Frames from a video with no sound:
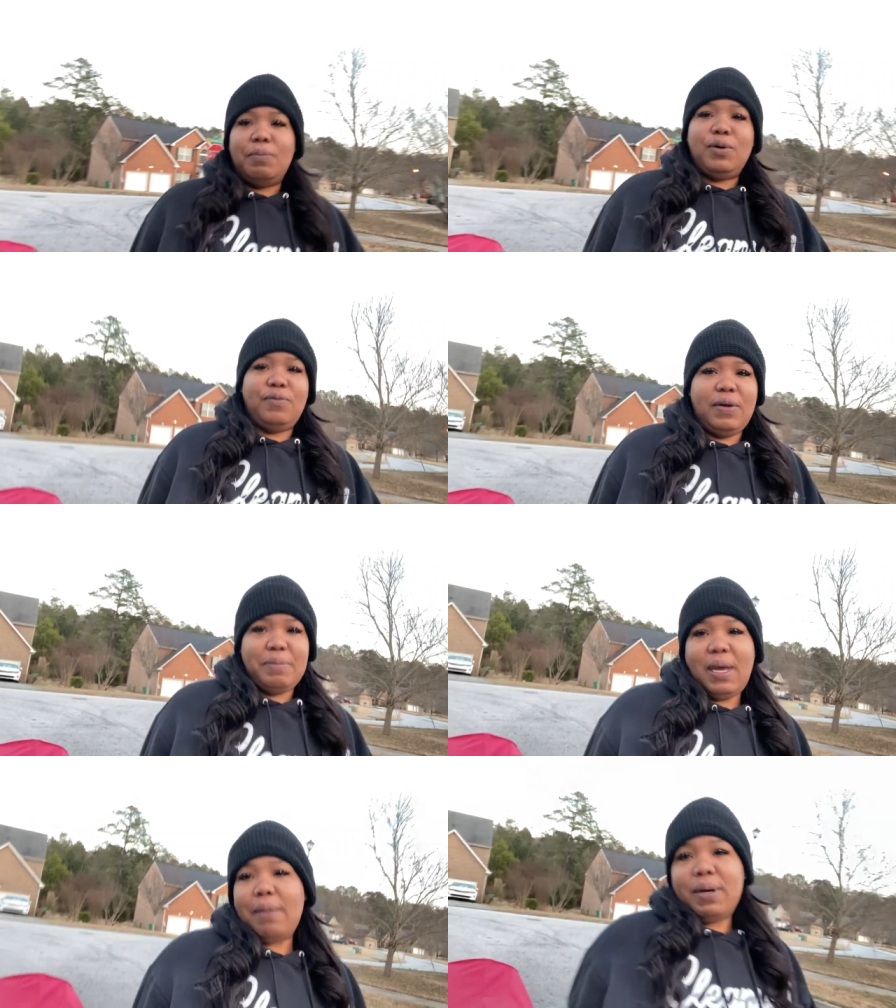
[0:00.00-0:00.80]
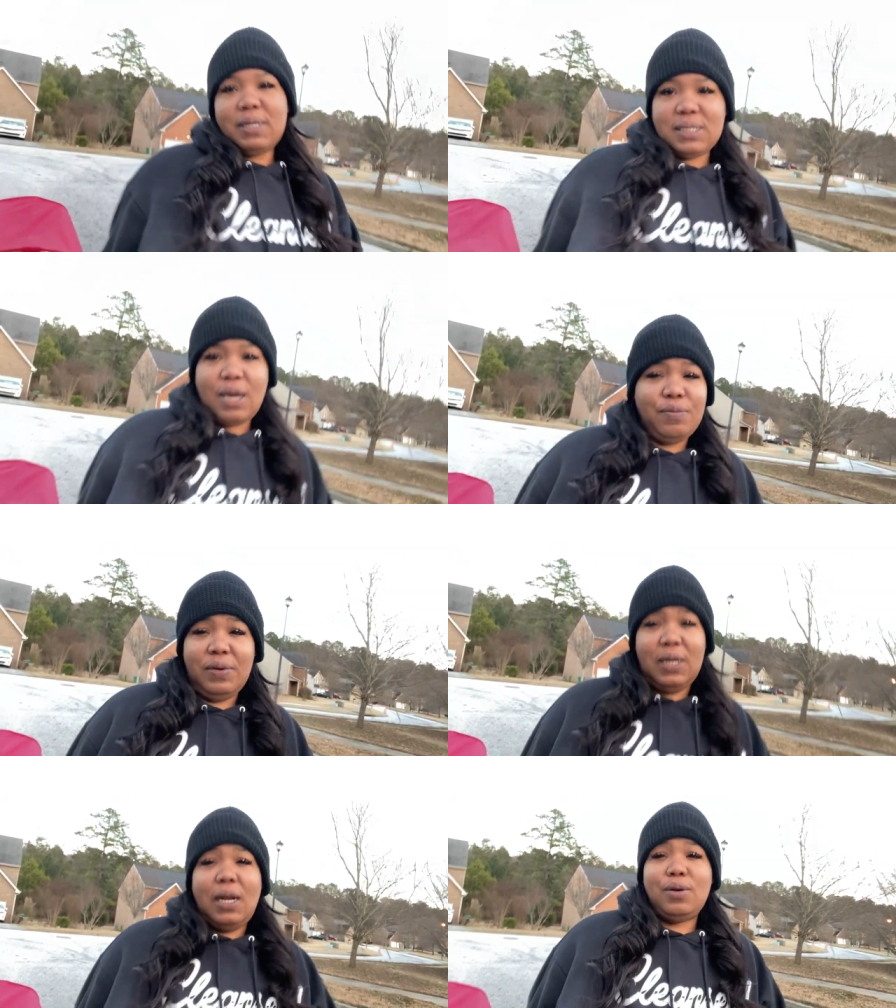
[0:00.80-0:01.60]
motivate me. I bought this
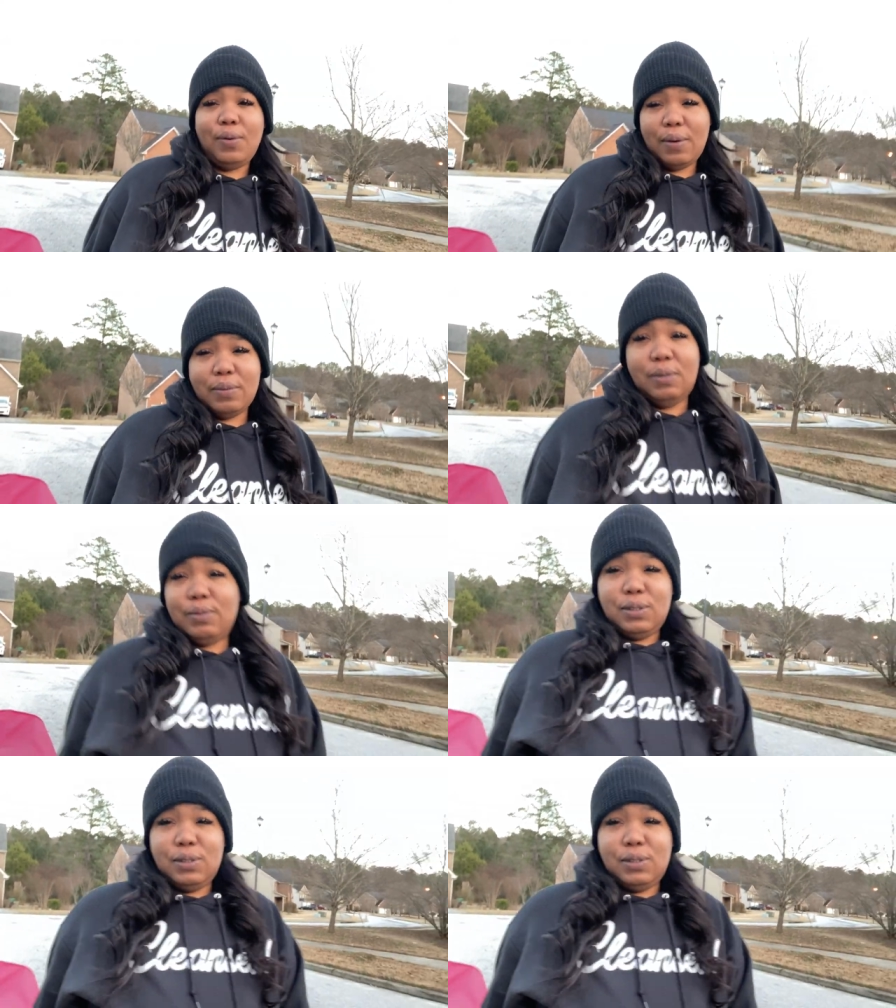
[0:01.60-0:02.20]
outfit that I knew I was, it was